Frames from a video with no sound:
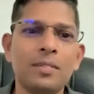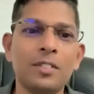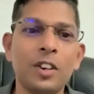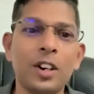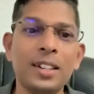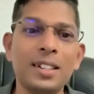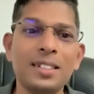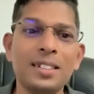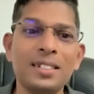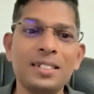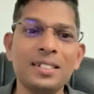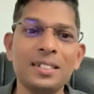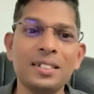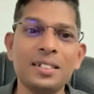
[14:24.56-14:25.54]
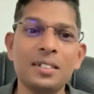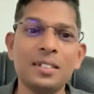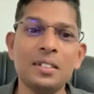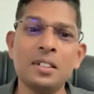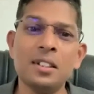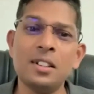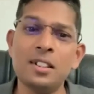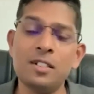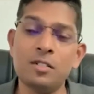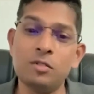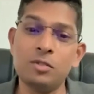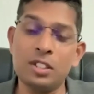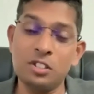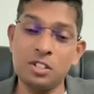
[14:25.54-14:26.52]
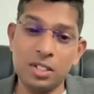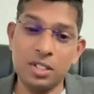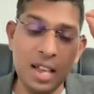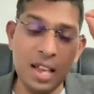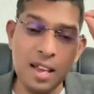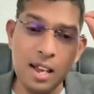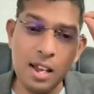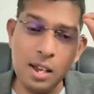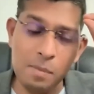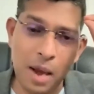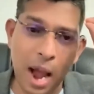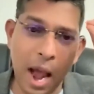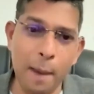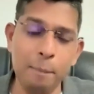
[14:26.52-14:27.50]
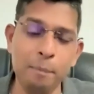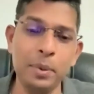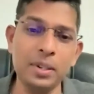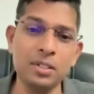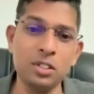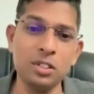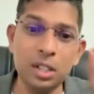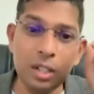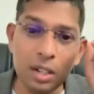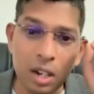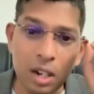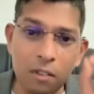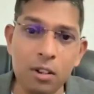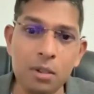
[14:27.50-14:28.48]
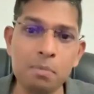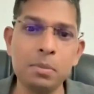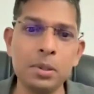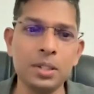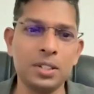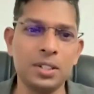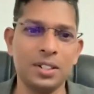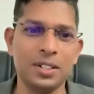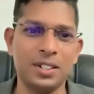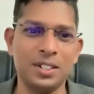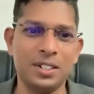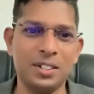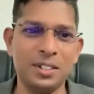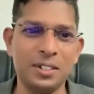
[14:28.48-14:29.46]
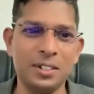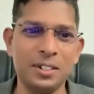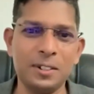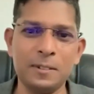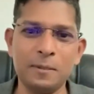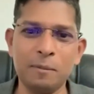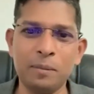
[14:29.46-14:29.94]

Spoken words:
right? The same happens in our business.